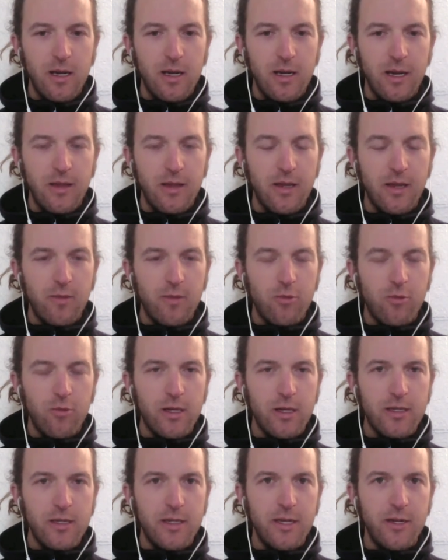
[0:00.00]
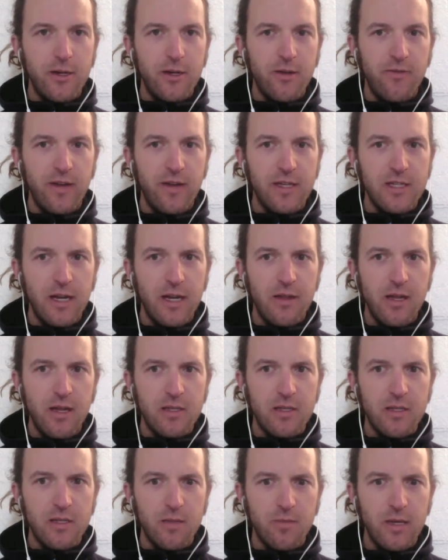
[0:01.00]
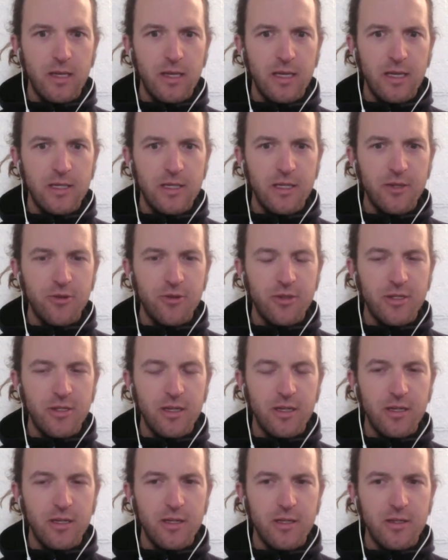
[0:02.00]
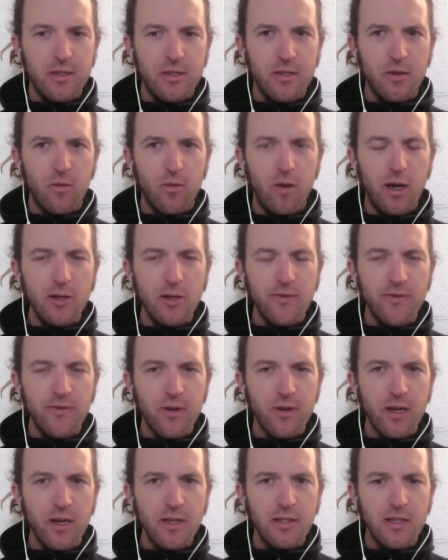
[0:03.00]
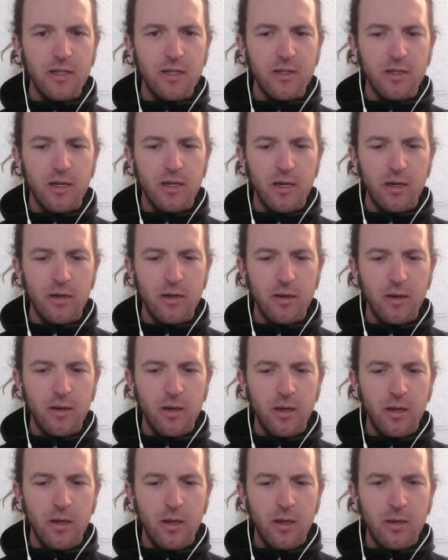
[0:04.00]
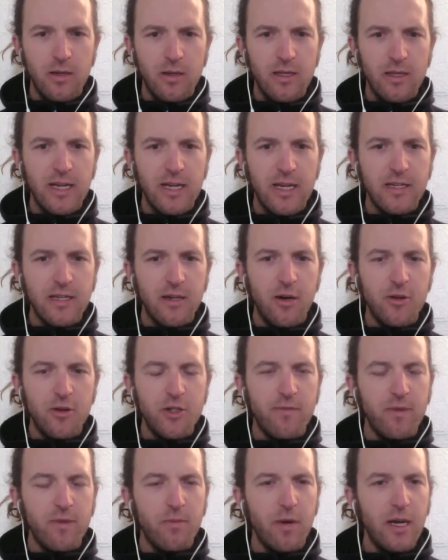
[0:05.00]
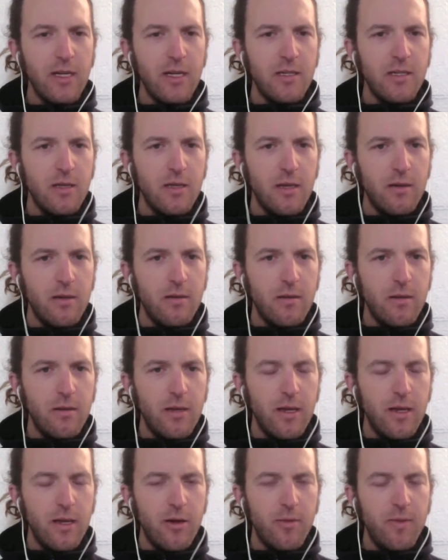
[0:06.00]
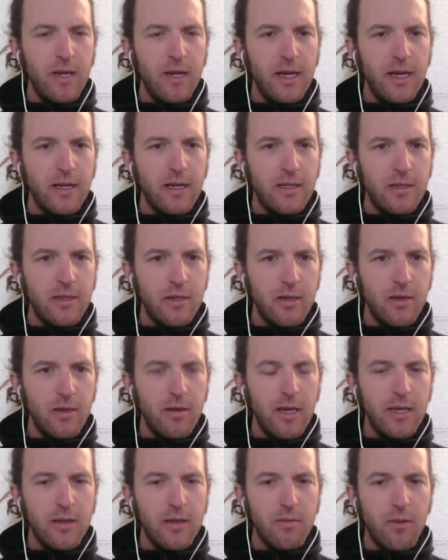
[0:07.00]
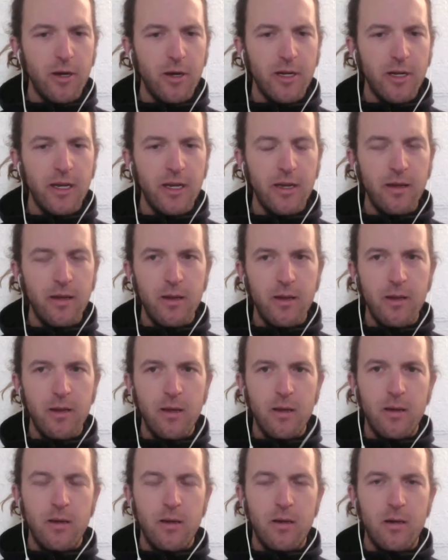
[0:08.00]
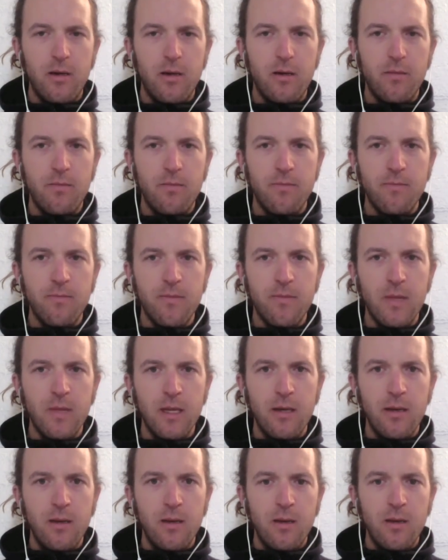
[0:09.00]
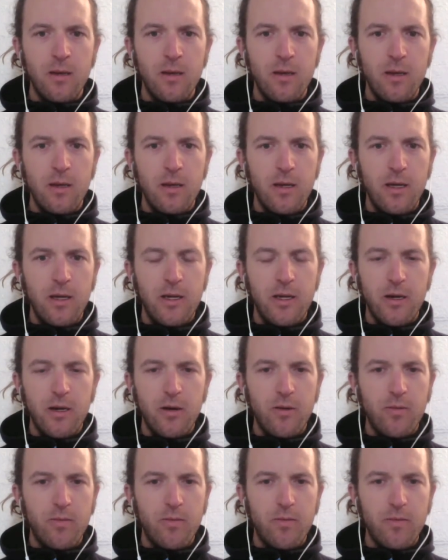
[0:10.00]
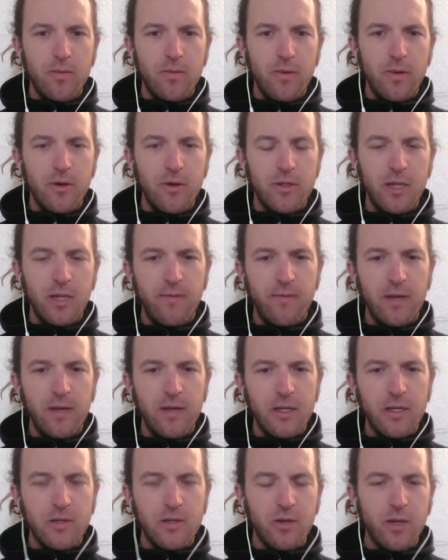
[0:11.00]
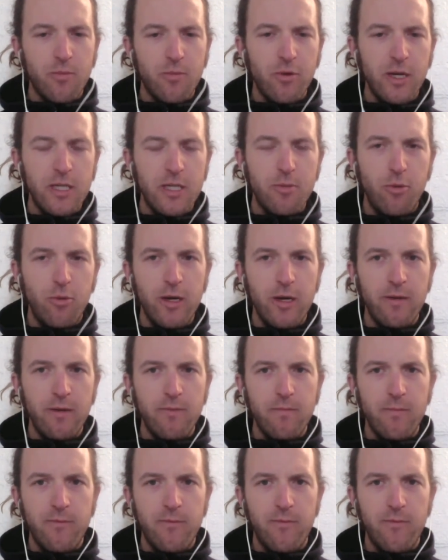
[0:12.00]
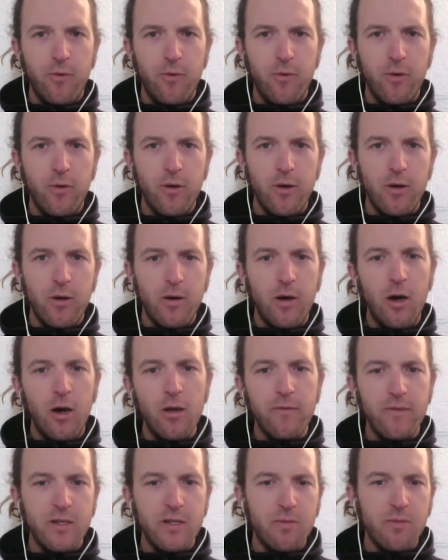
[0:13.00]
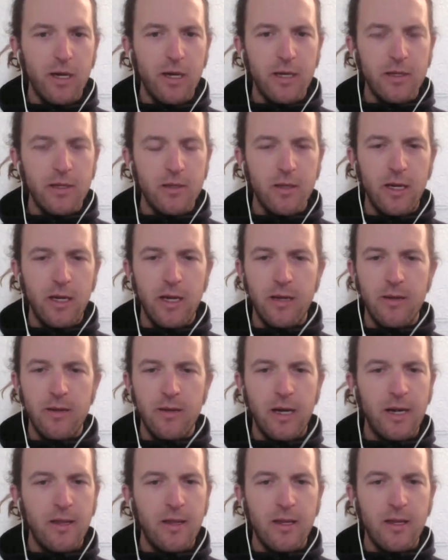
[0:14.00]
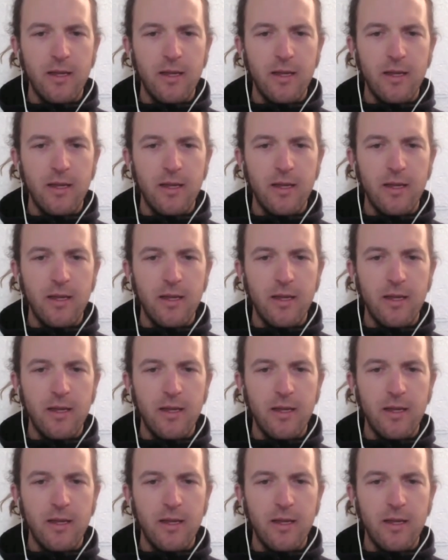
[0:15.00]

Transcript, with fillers: and I think we'll continue to face it. I think something that's interesting to to watch for us is uh, the technology of the bikes that that are beginning to hit the market. Um, you know, there's obviously a price point for all of these bikes, and I think